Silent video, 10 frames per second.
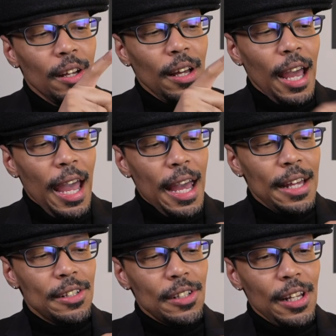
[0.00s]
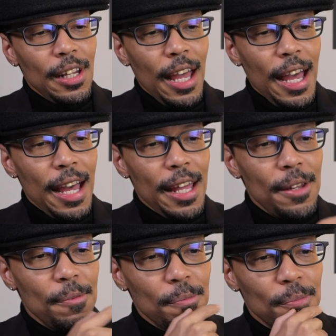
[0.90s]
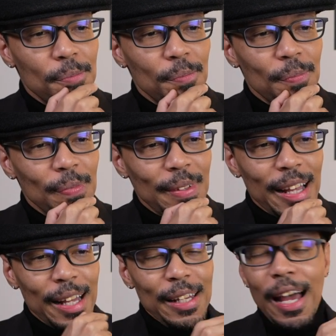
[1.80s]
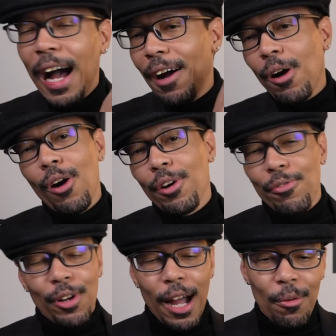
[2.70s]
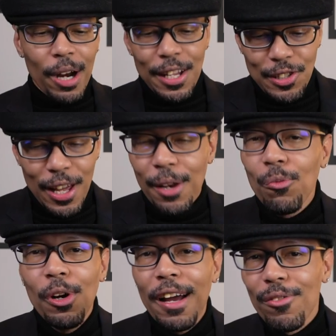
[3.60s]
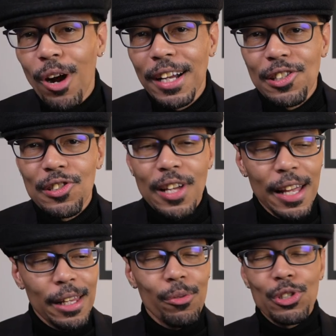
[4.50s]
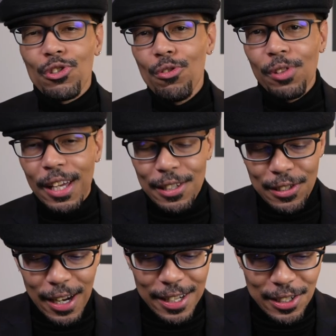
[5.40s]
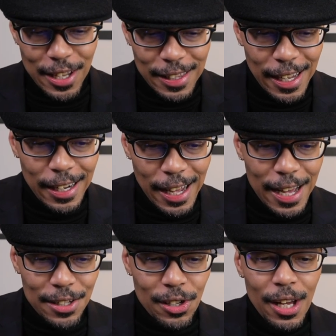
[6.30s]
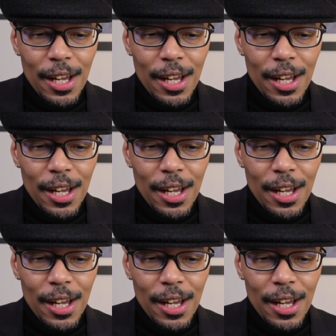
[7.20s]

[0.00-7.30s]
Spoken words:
and it had, I already forgot what I said. Whatever I just said. There was two things that I said that it has.